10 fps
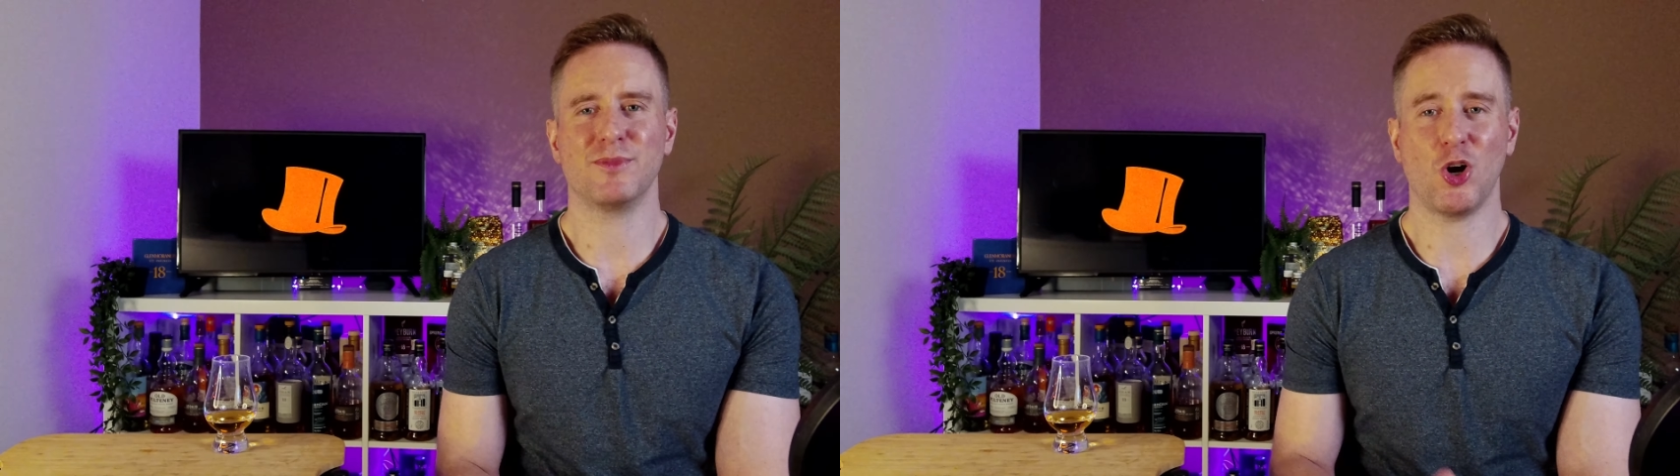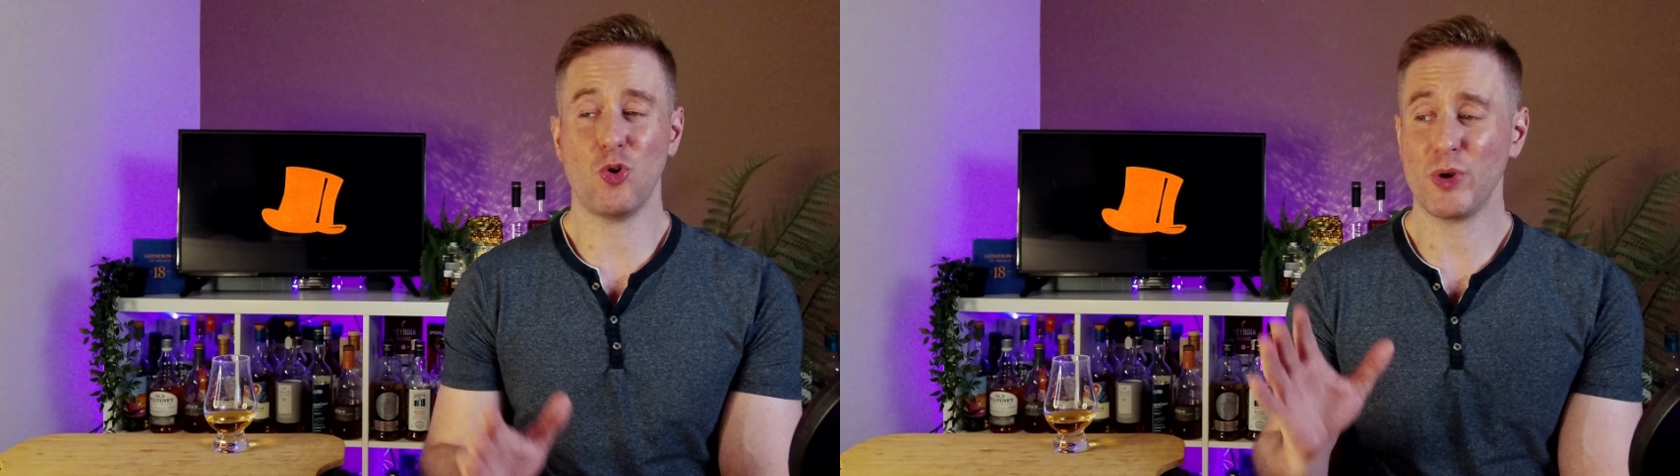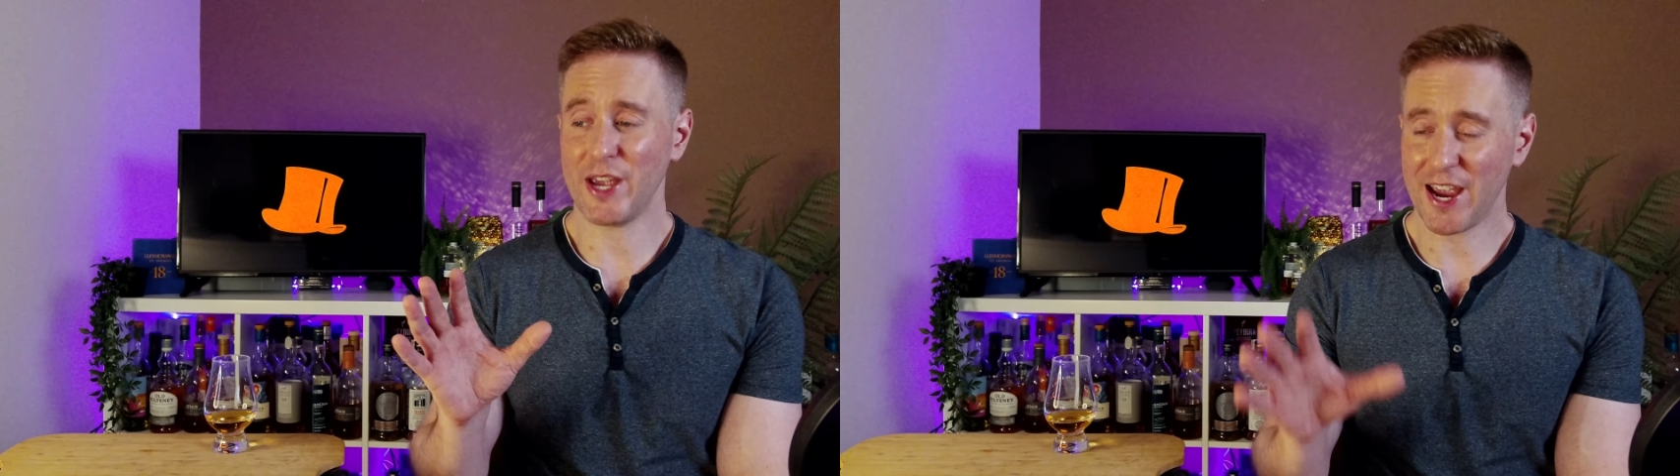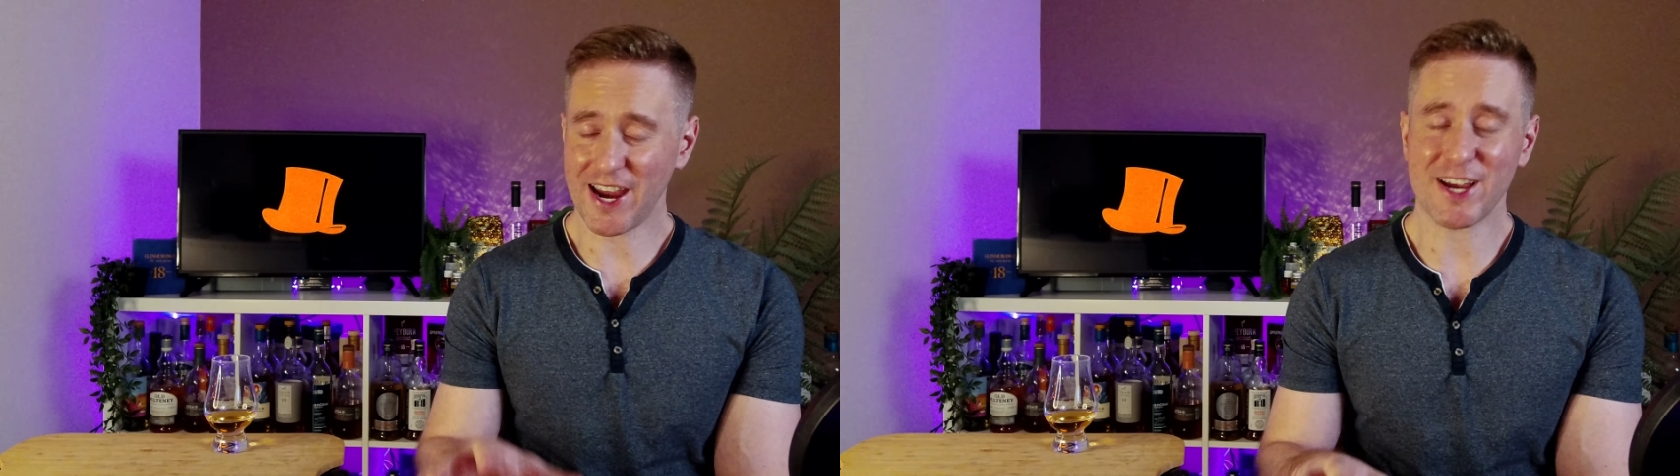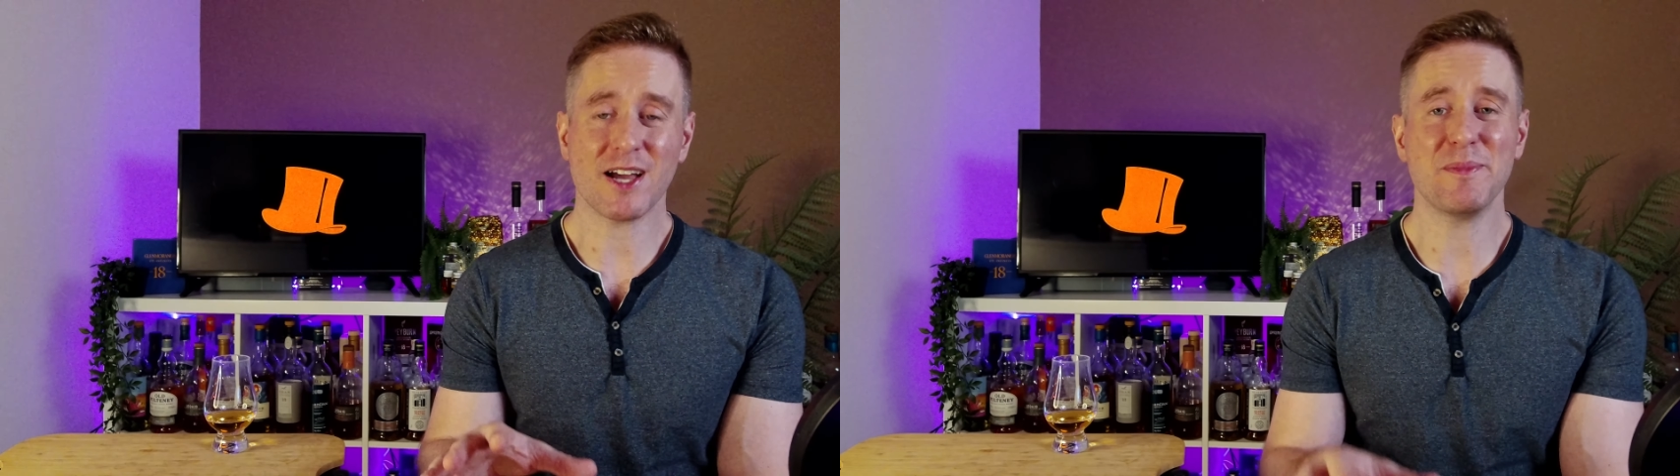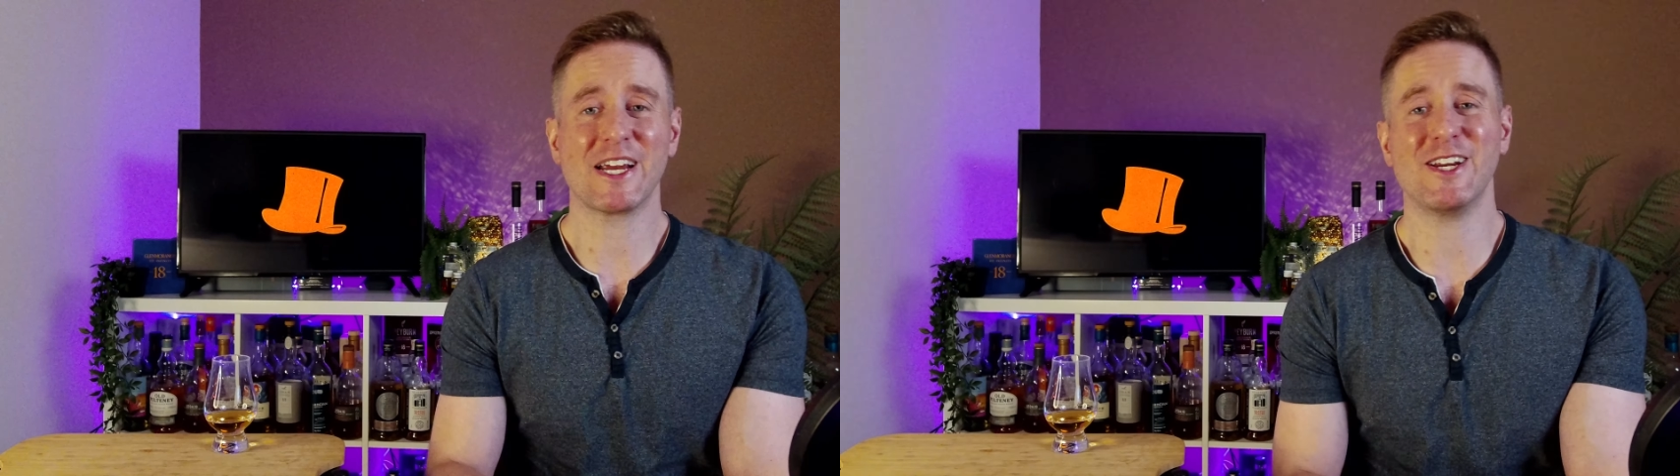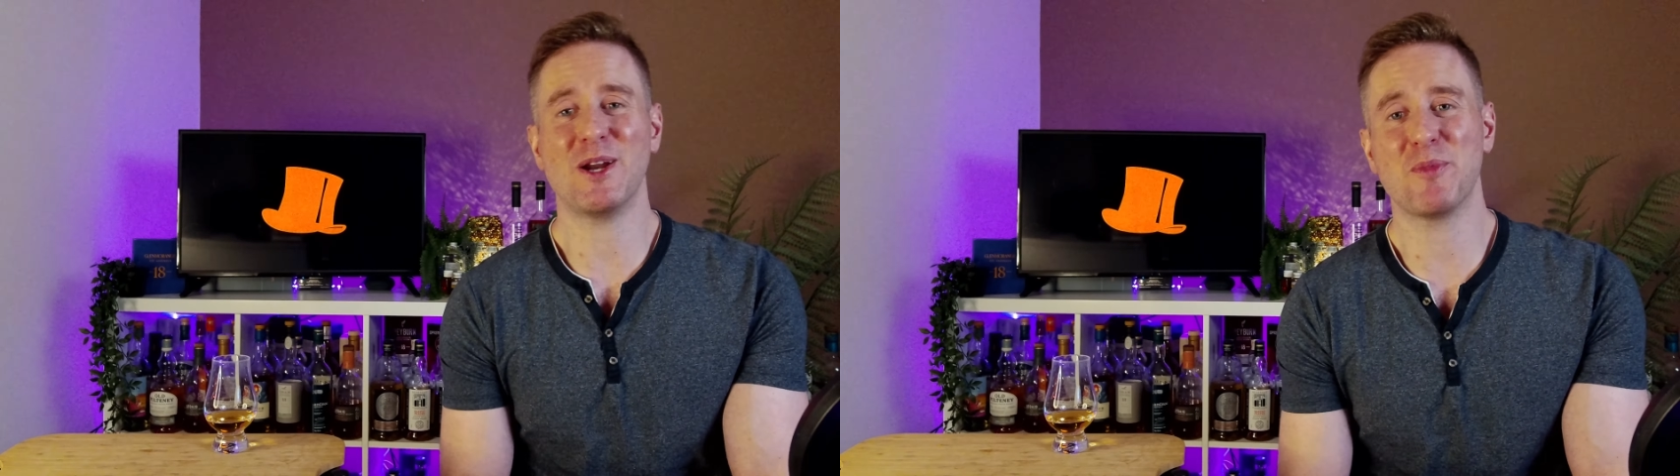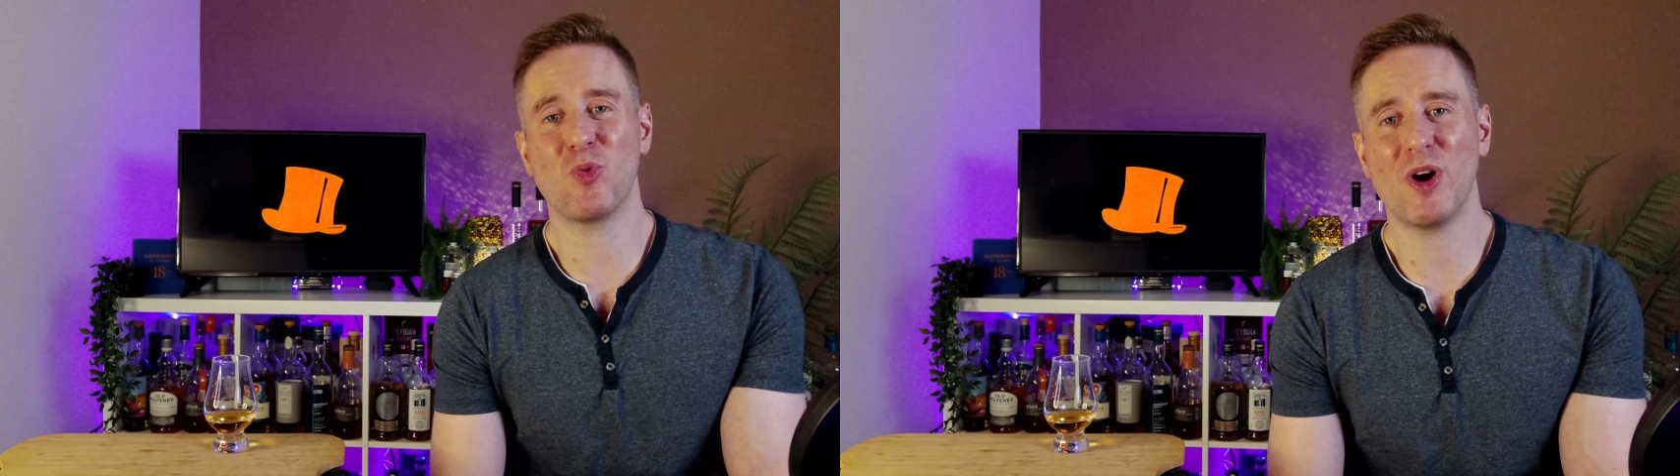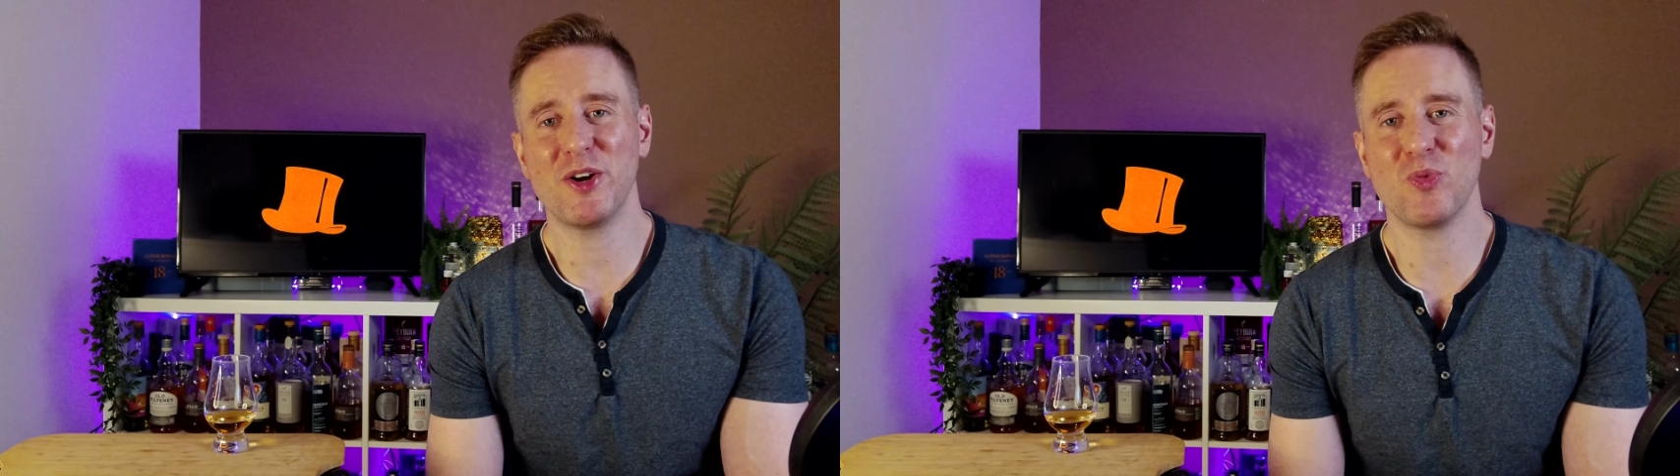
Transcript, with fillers: Okay, coming in at number one,